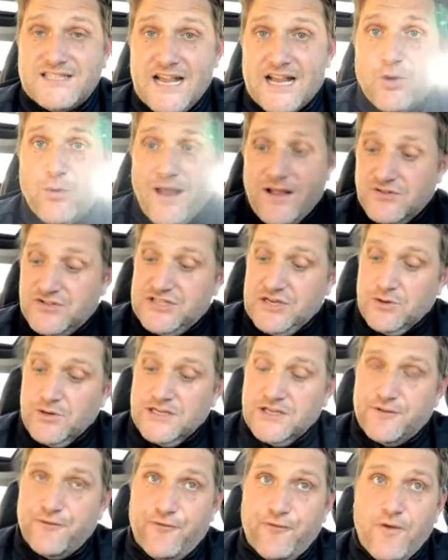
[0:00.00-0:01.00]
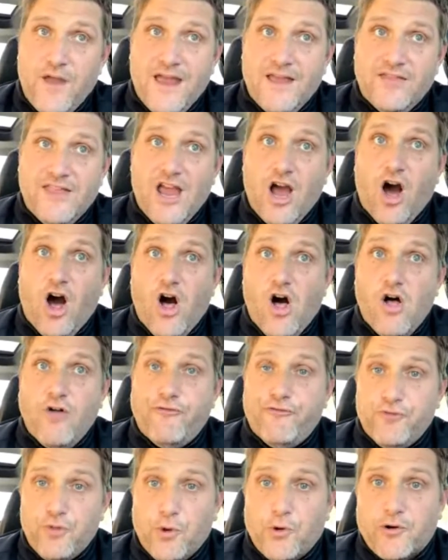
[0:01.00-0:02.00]
second round series in the
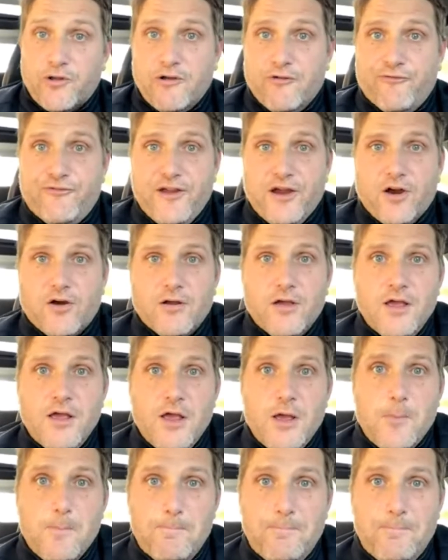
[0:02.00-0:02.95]
all Florida affair